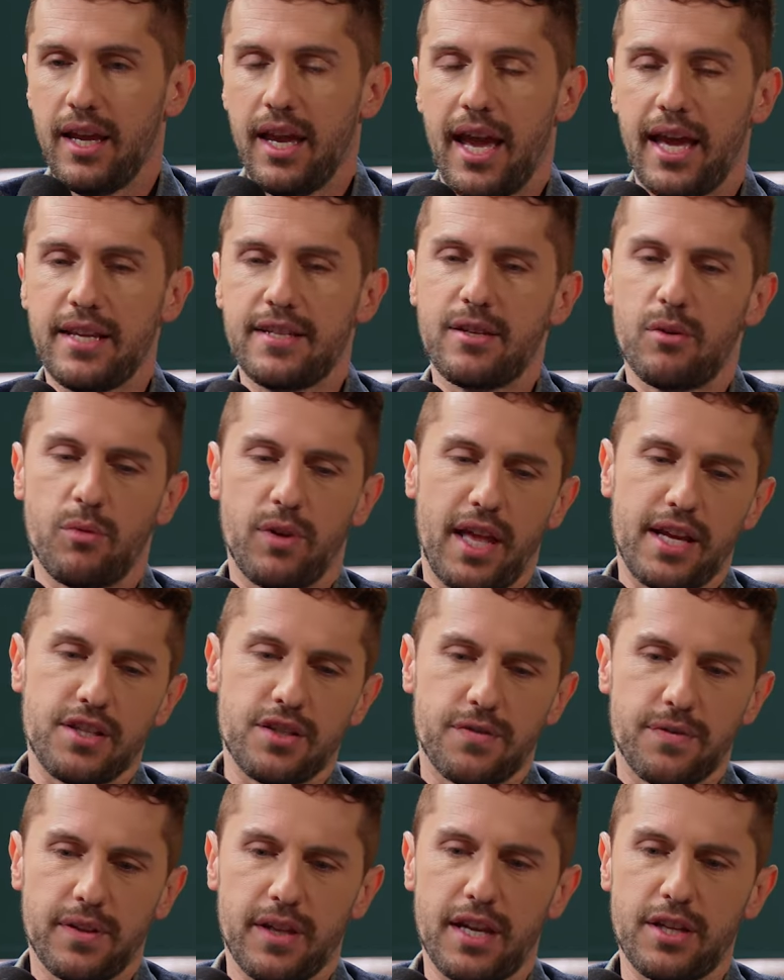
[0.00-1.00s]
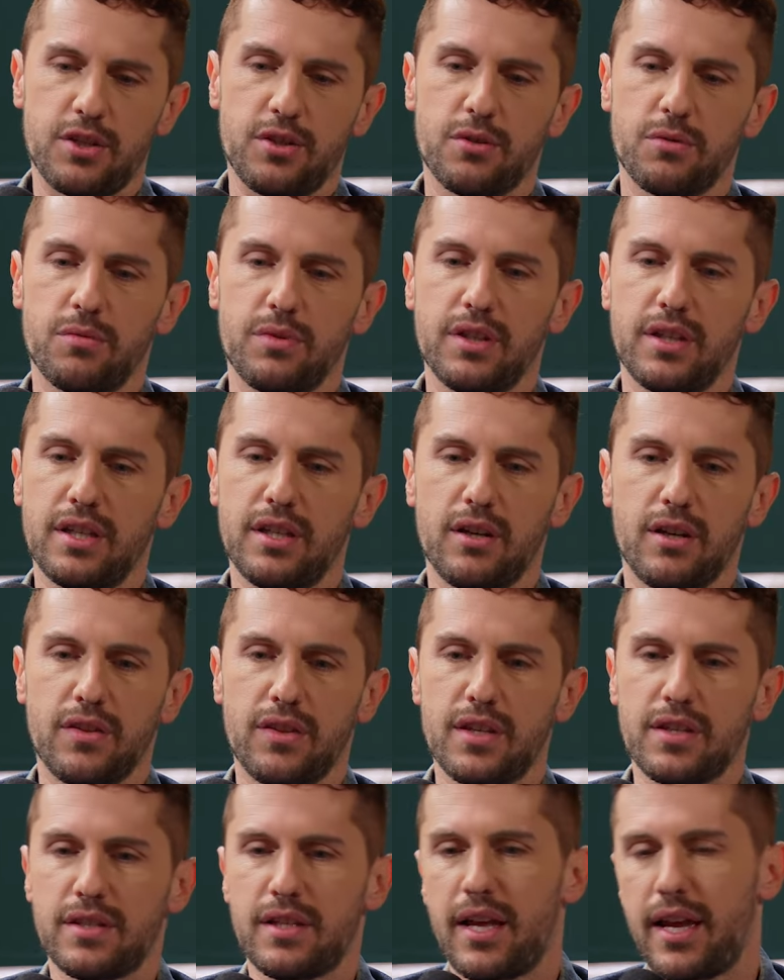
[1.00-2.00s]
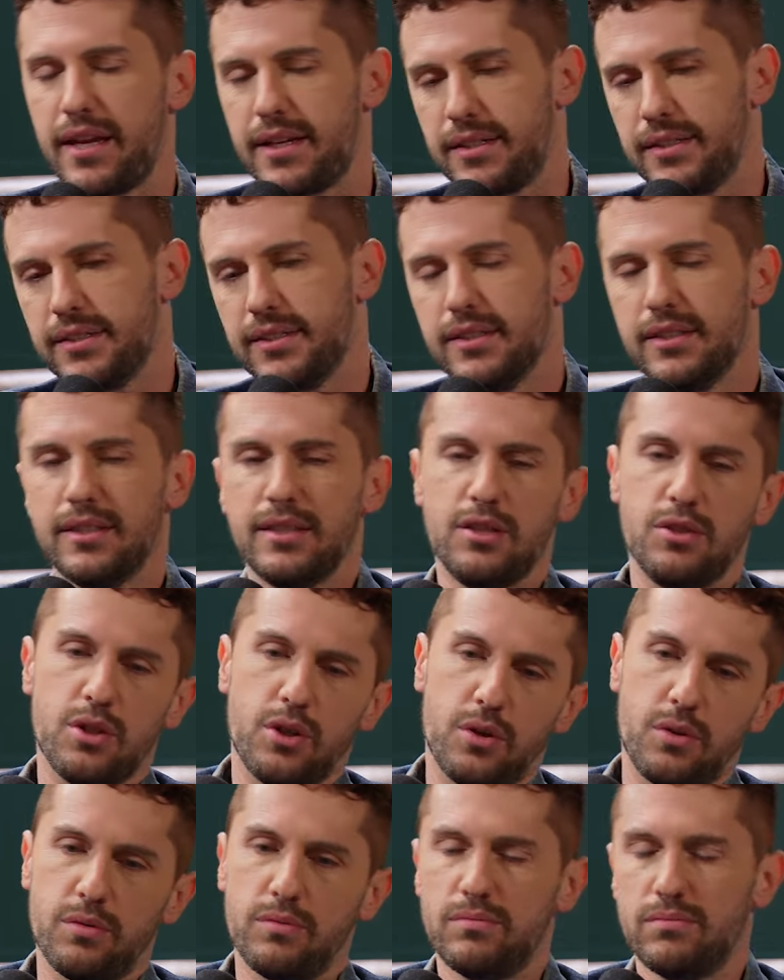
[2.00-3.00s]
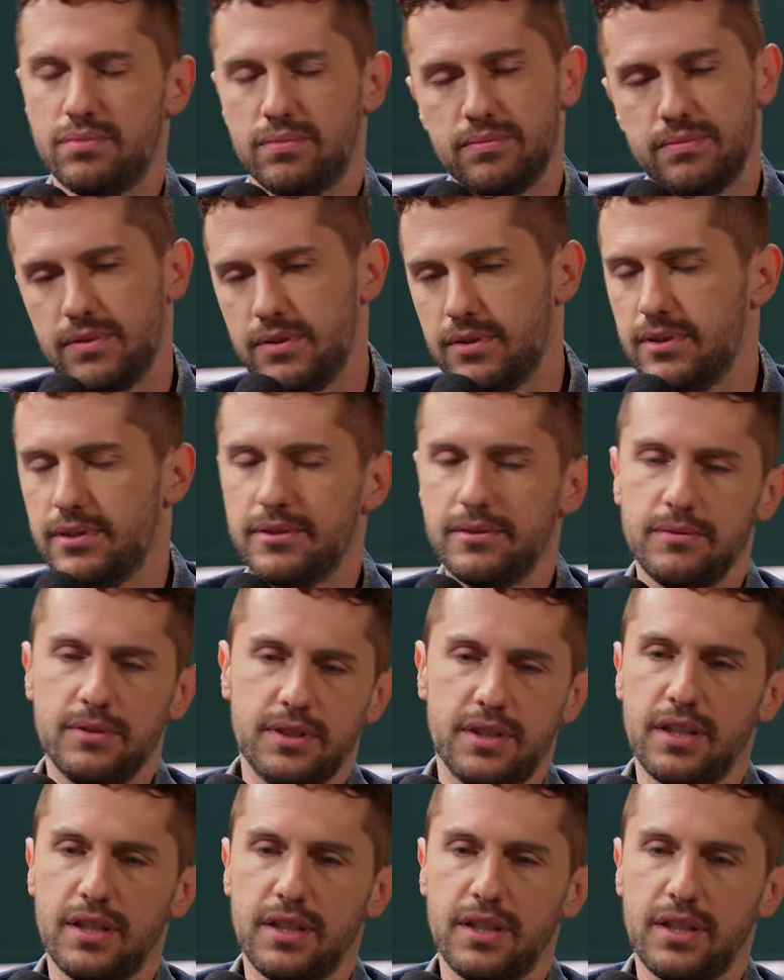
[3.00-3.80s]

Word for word: And he said, well, I just feel like you're really on this, like, you know, uh,